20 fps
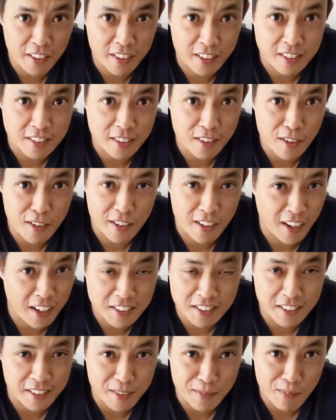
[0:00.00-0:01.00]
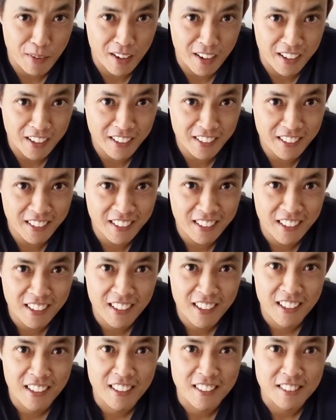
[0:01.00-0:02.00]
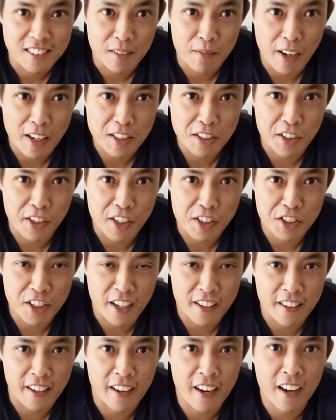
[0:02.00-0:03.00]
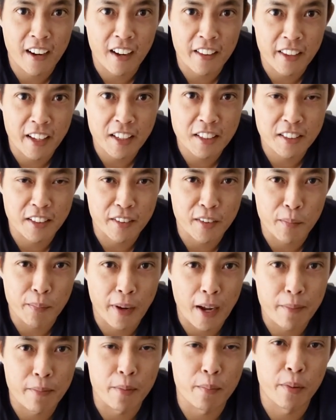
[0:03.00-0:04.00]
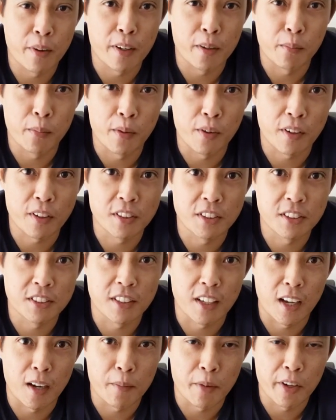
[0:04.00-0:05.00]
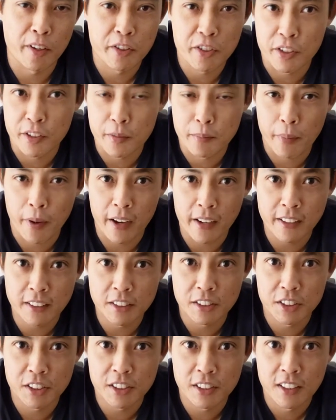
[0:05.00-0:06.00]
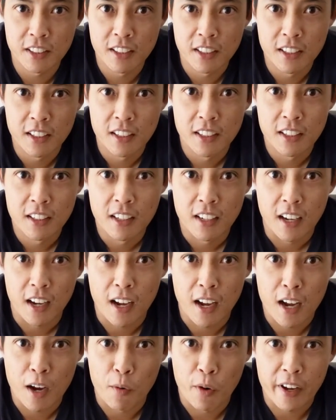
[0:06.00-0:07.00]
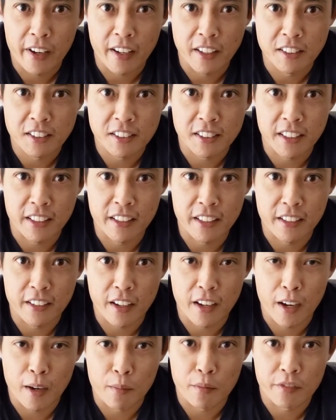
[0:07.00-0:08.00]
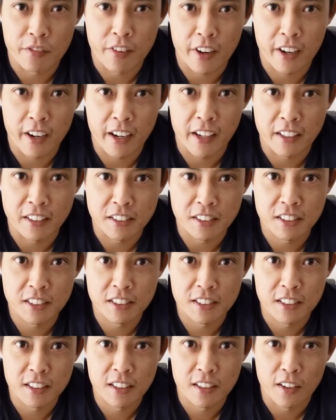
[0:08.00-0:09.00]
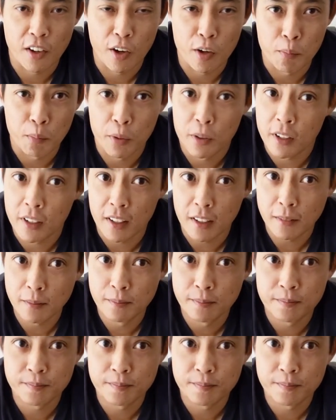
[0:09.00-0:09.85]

It's a lot nicer than mine, so make sure you check that out. I think it's on the Paperbird Books YouTube page, where you can see Frene's home book club.